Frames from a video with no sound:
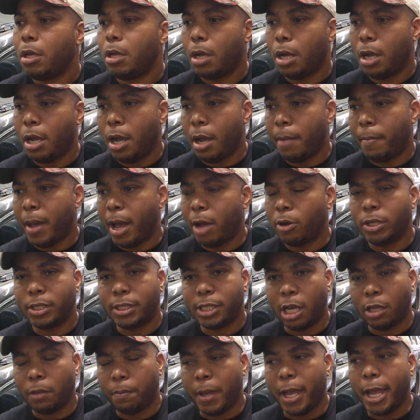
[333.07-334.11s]
out in the
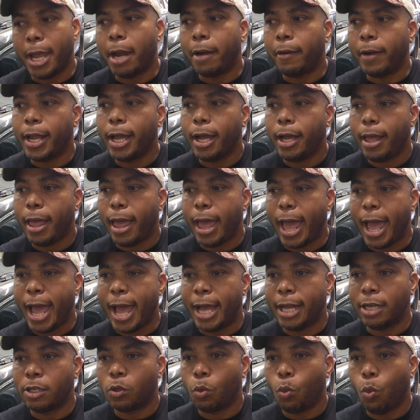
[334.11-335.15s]
South Bay area,
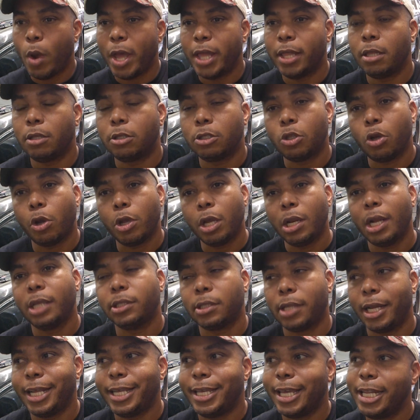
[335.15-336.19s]
and when Toyota
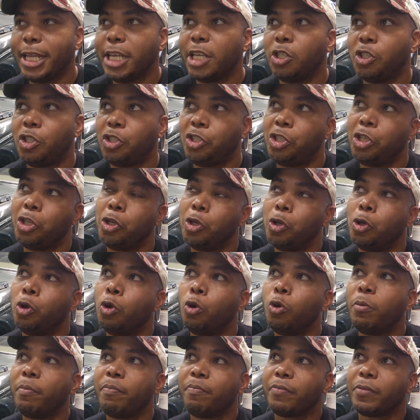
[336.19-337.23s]
started getting
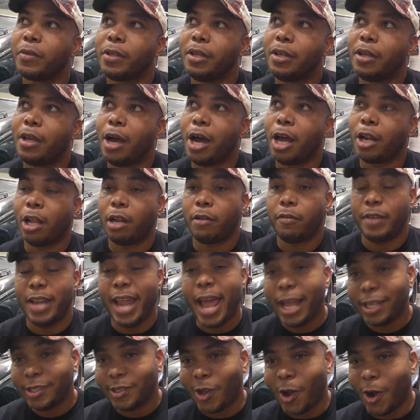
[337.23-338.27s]
into a lot of
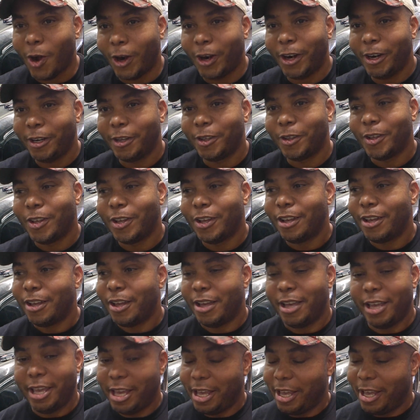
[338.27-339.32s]
NASCAR,
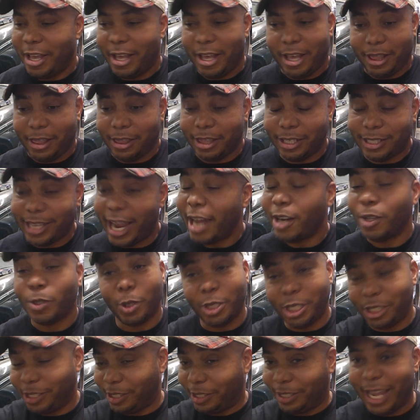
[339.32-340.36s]
the dynos were
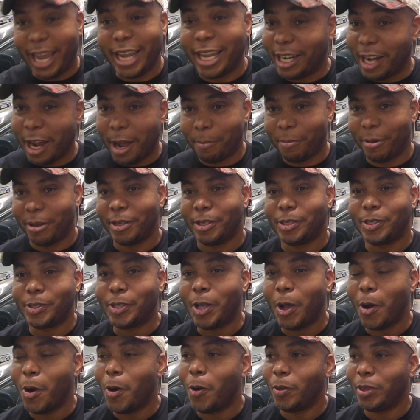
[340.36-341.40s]
just taken up.
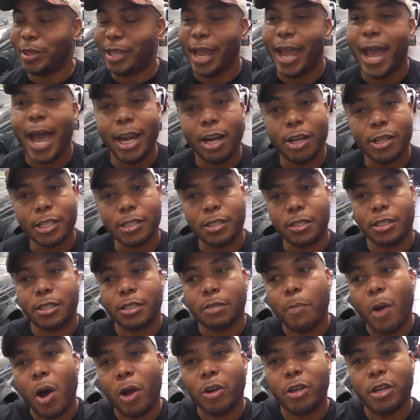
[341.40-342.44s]
So they had other
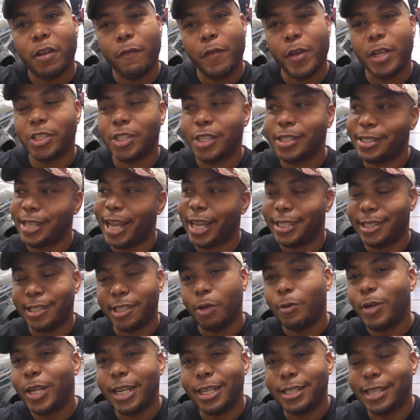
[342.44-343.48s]
smaller divisions that
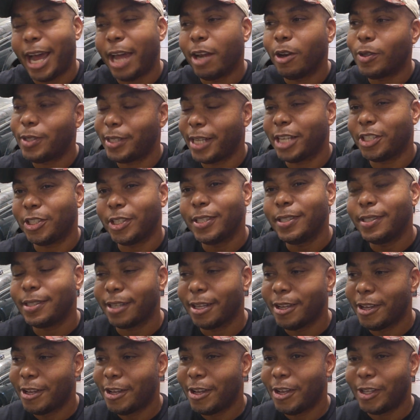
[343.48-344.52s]
still needed dyno sessions,
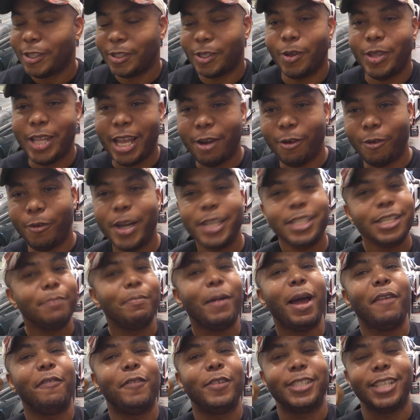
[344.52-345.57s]
so they rented
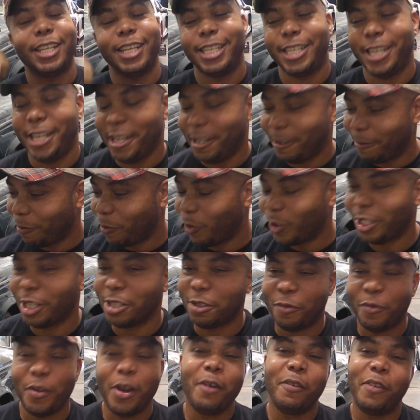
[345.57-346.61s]
my facility, which I
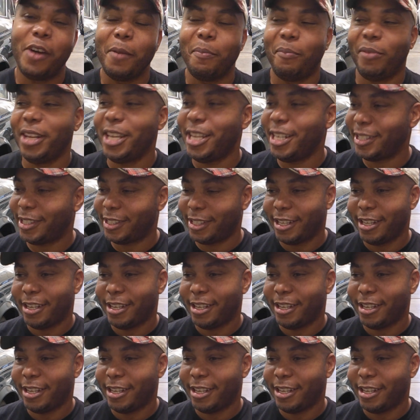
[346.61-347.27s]
was very, very pleased,